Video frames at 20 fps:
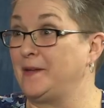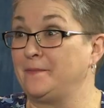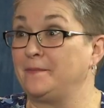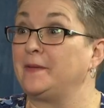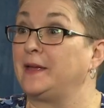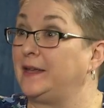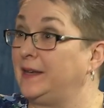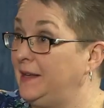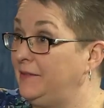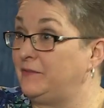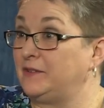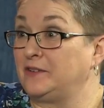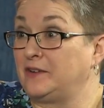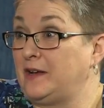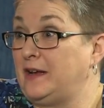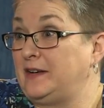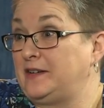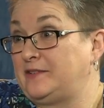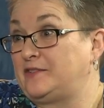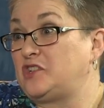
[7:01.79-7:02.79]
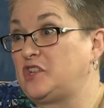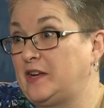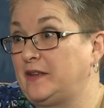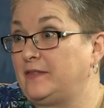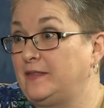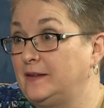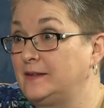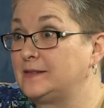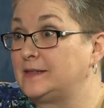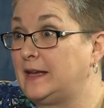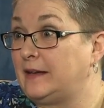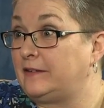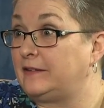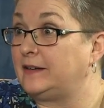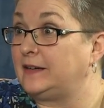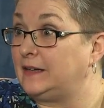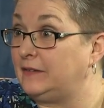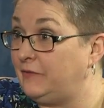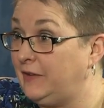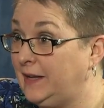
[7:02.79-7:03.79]
right, and even right, kind of check things out
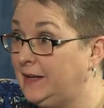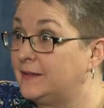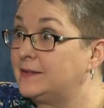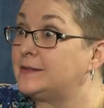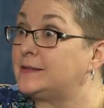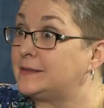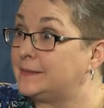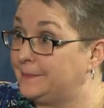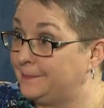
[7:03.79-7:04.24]
in yes, advance.